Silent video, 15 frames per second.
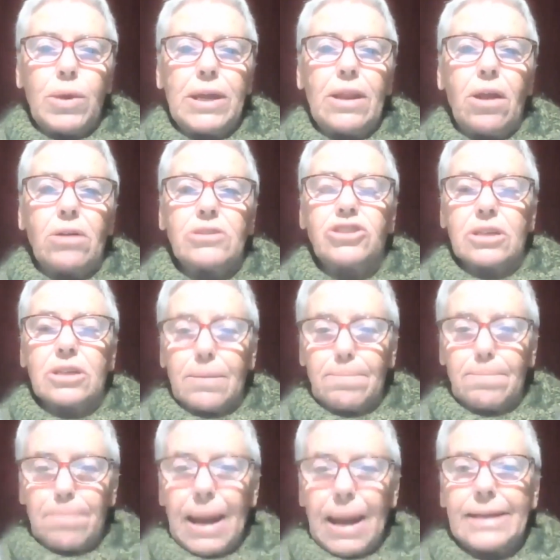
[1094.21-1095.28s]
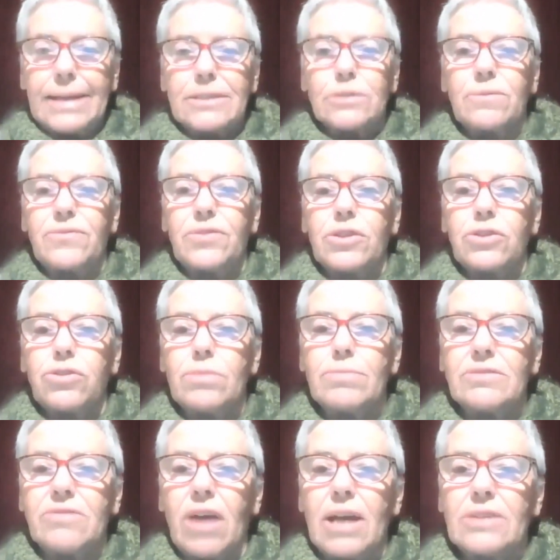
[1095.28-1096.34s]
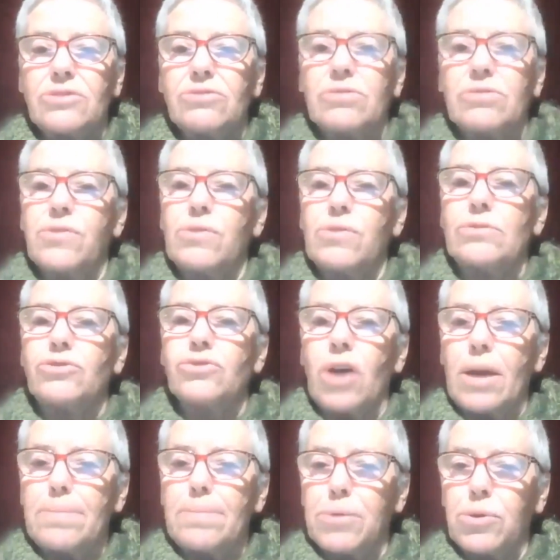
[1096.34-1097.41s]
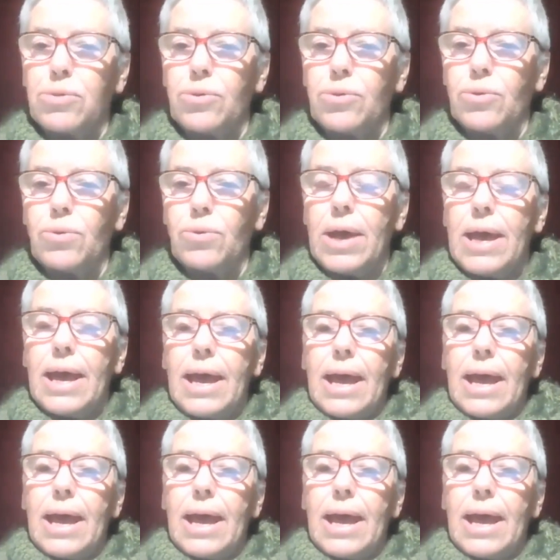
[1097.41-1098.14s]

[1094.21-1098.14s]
we lodged a complaint with the Human Rights Review Tribunal,